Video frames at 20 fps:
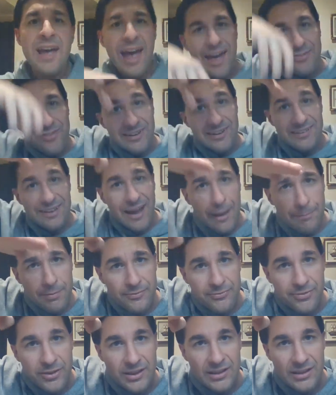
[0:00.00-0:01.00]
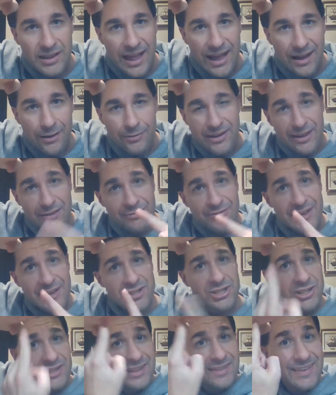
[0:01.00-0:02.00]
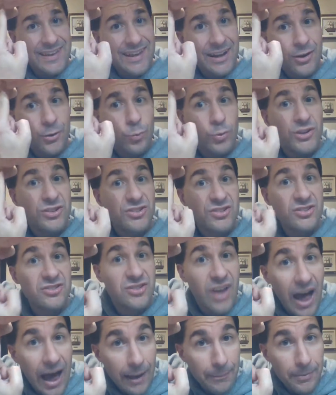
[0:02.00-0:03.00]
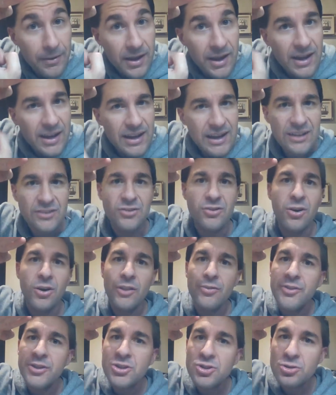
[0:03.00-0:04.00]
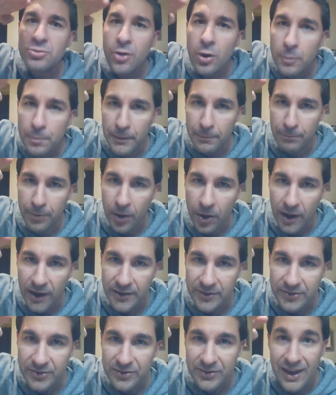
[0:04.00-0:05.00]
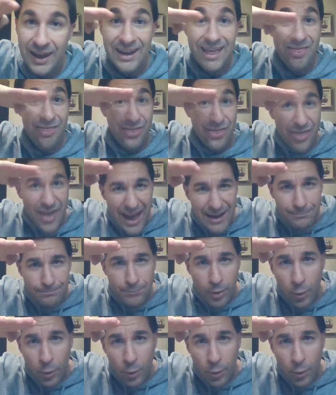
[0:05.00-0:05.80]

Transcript: at the top of the cloud. Eventually, the air will stop. It's called the tropopause. And at that